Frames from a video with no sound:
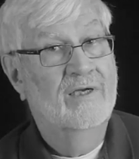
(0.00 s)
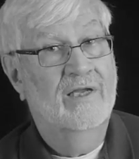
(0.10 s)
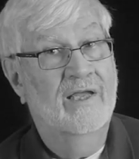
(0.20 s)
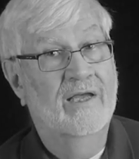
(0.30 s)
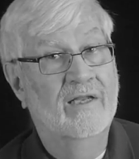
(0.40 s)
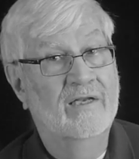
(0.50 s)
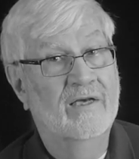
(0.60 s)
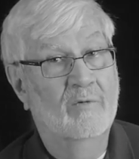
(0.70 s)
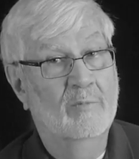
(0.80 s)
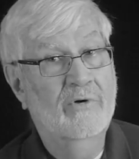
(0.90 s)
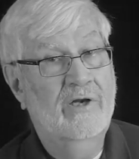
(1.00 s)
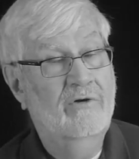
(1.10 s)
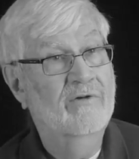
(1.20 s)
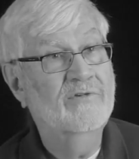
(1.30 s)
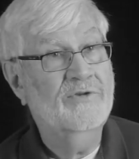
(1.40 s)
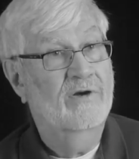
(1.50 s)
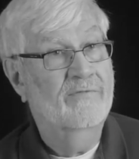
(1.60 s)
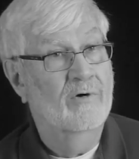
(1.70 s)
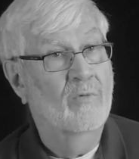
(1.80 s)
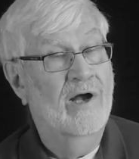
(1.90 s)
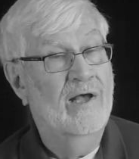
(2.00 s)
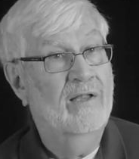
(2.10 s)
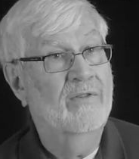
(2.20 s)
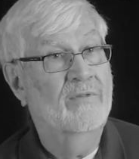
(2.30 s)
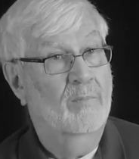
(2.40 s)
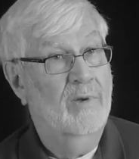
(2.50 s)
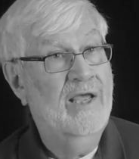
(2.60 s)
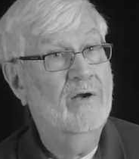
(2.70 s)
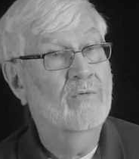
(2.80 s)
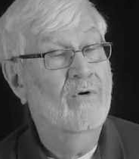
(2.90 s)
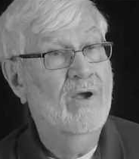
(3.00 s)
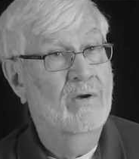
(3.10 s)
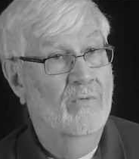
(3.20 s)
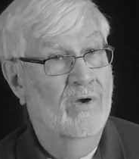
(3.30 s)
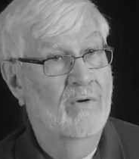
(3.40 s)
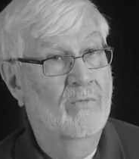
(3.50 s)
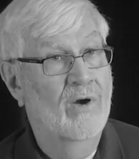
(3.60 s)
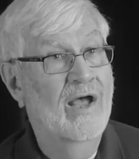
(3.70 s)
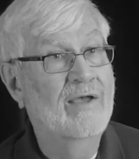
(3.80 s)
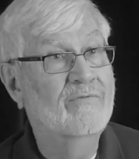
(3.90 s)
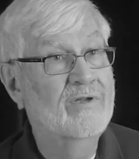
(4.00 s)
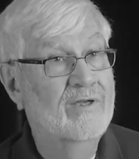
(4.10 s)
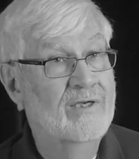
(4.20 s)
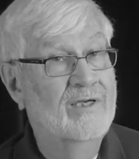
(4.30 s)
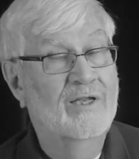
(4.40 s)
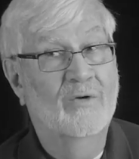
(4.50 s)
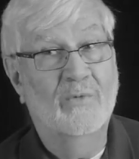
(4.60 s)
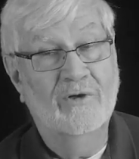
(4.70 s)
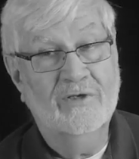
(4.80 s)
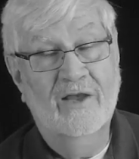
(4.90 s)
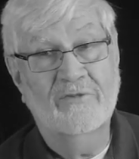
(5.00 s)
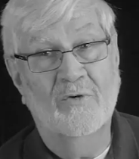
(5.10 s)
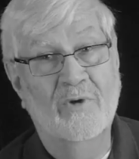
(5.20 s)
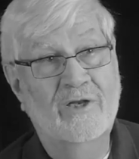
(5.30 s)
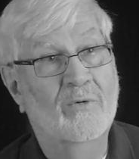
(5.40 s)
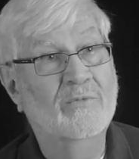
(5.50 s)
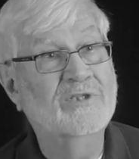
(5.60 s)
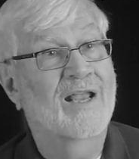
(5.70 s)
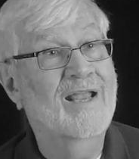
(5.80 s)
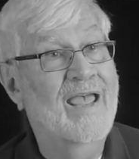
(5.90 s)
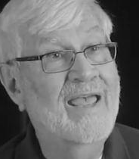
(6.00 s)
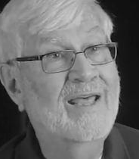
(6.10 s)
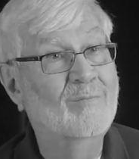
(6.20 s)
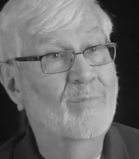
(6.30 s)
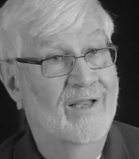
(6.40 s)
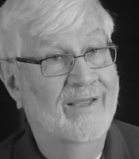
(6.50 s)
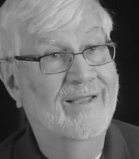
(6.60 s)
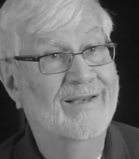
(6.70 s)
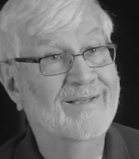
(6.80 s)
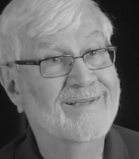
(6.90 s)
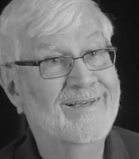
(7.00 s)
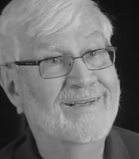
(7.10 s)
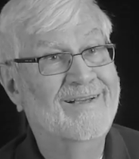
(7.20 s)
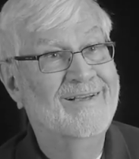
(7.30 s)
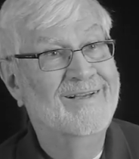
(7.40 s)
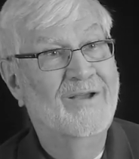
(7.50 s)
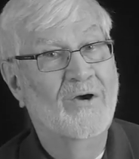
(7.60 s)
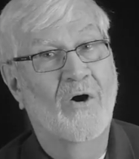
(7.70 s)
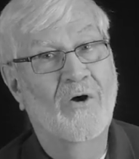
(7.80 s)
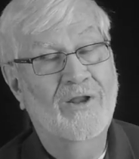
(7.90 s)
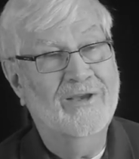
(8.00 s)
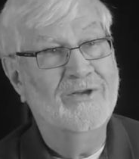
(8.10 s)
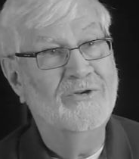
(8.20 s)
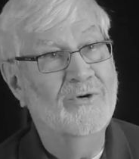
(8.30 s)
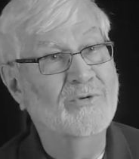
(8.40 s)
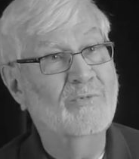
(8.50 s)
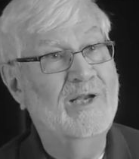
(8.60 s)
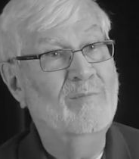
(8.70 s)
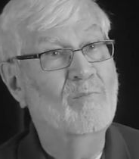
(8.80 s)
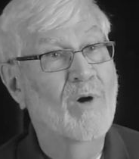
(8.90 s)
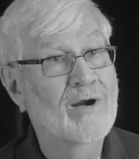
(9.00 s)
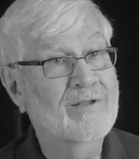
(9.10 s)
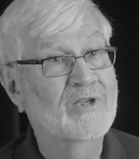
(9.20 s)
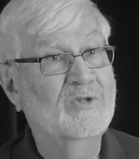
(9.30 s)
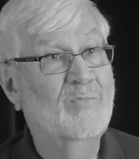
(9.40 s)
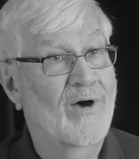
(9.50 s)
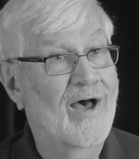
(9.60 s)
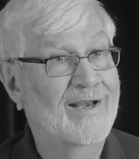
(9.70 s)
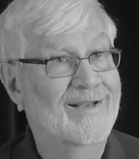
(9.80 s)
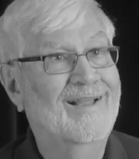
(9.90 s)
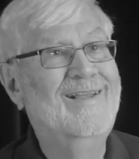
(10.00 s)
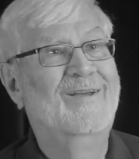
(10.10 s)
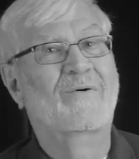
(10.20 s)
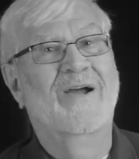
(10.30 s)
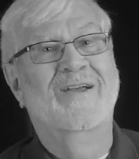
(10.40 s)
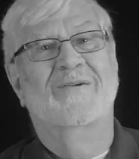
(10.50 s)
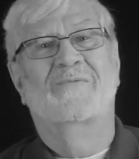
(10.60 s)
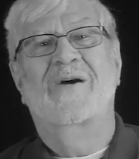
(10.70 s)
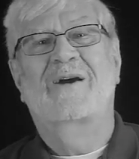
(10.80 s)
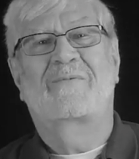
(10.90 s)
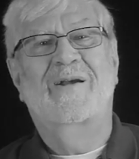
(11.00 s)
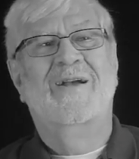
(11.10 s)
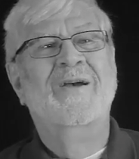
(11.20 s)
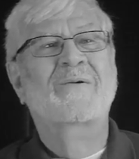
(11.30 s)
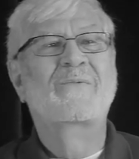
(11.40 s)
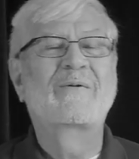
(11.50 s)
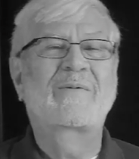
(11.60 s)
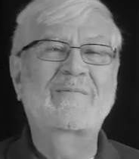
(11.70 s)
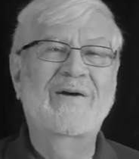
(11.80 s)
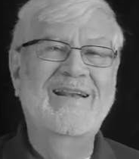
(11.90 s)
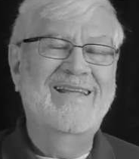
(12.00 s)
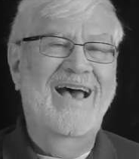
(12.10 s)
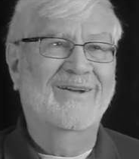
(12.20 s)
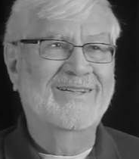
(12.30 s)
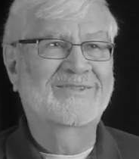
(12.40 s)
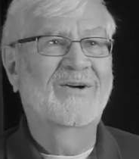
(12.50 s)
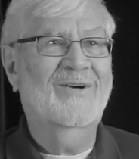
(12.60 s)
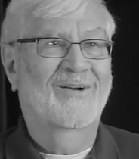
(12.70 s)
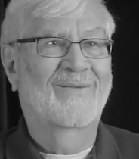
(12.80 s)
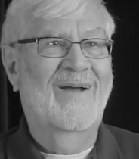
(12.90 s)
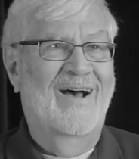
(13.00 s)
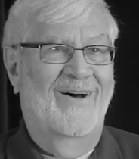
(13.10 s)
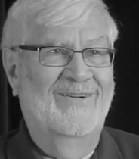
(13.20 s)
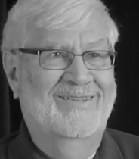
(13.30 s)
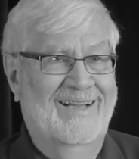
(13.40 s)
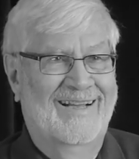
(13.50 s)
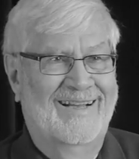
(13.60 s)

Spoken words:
And we're pretty nervous there for a while, and the plane arrived. We looked out the window, it was a land plane. All it could do was really mark the spot where we went down and circle around.